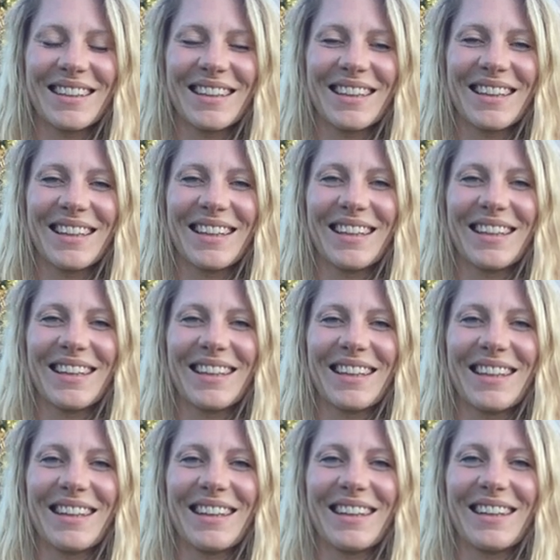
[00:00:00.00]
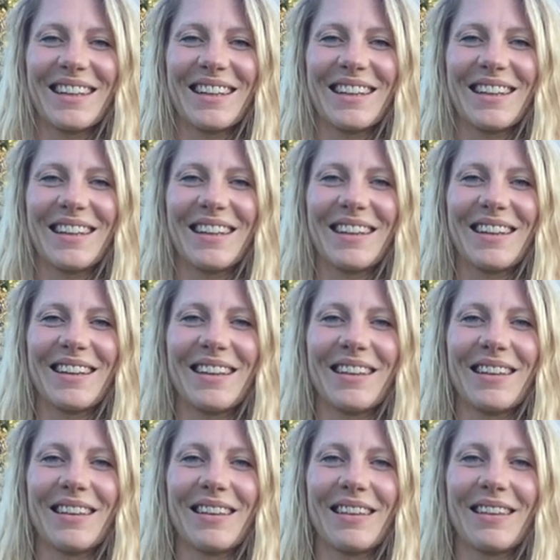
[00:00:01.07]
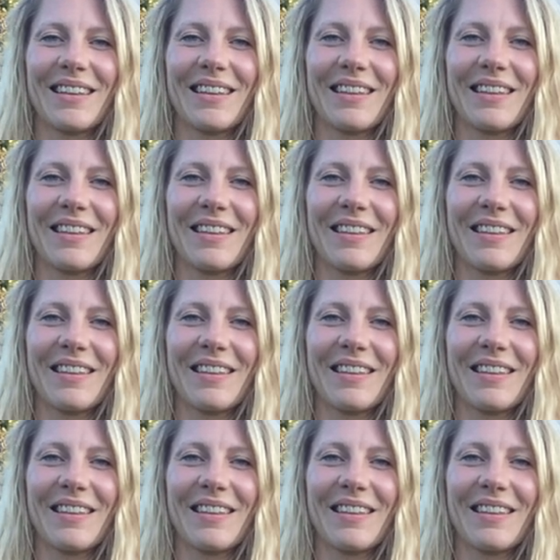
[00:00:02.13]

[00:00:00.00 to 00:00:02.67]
(no one is talking)